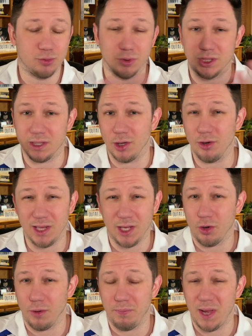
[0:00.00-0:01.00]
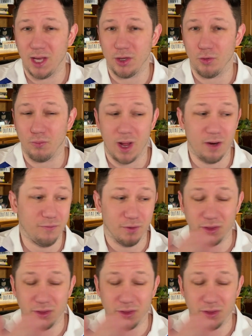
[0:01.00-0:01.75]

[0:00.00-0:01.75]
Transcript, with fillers: which literally could pay your rent for